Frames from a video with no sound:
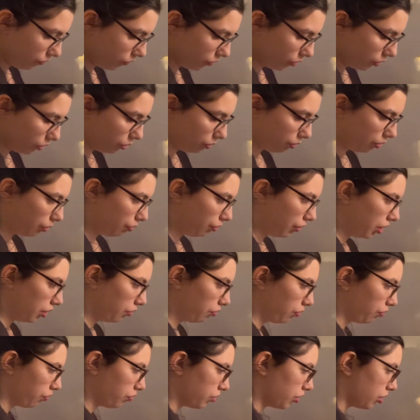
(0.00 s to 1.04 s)

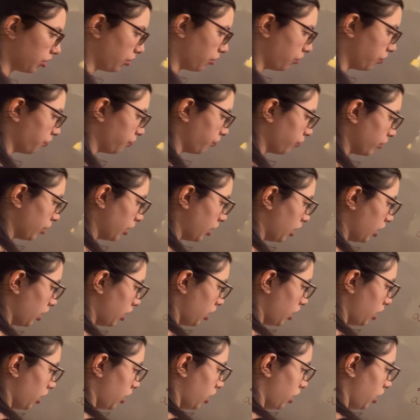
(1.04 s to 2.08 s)
minimum. So
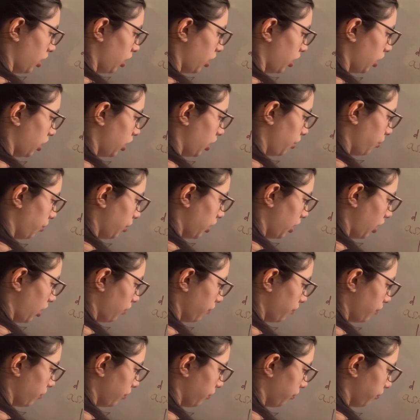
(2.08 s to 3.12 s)
here we have